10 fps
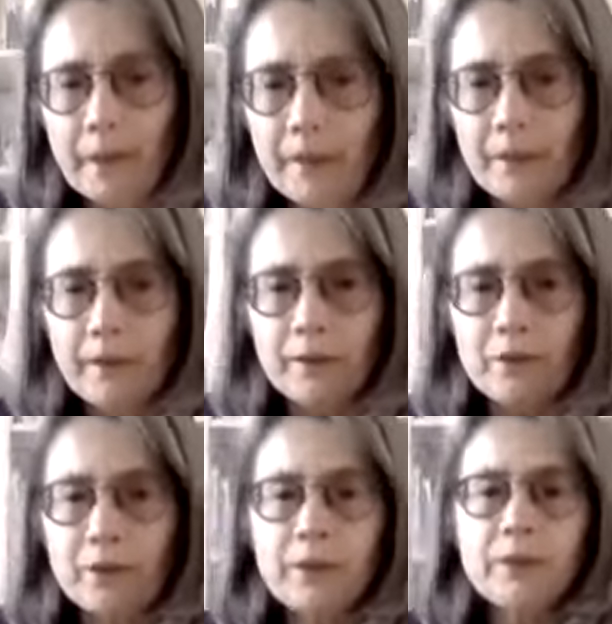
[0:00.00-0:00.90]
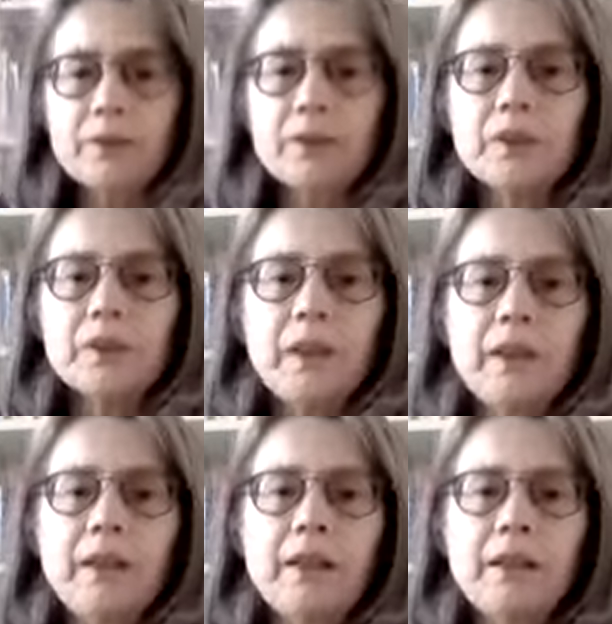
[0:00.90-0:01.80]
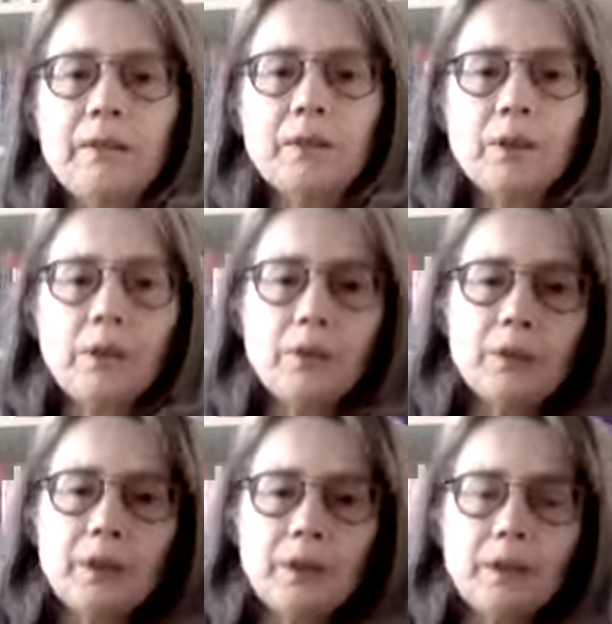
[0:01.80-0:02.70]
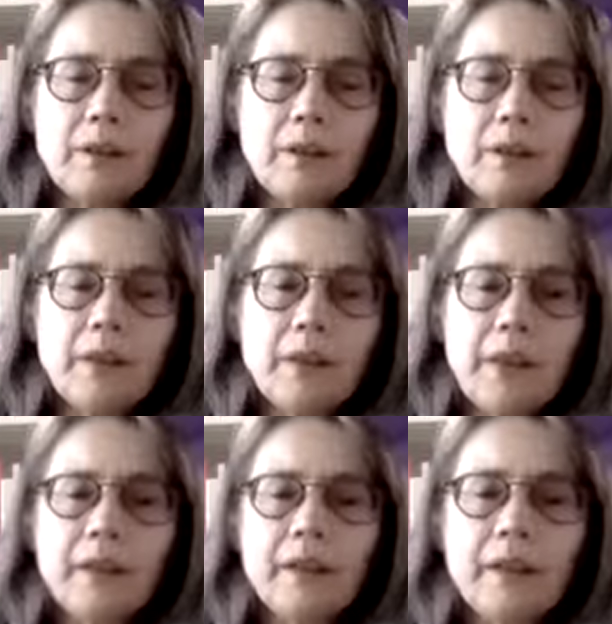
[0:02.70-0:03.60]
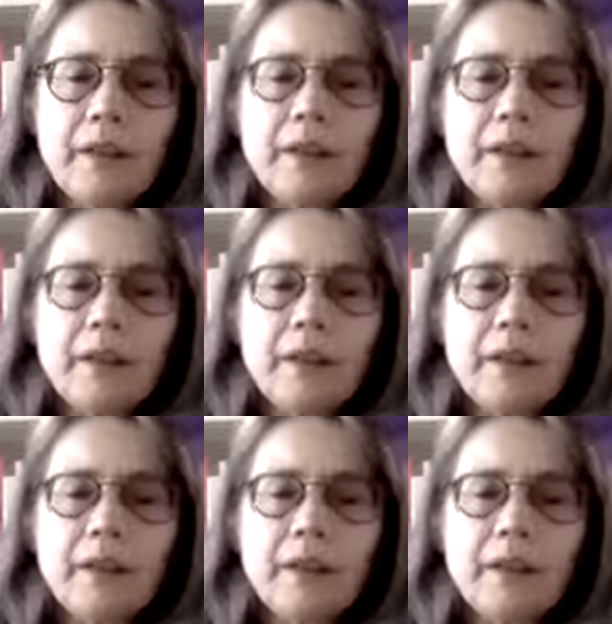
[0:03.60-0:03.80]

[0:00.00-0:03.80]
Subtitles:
the adrenals, and then we're holding the gallbladder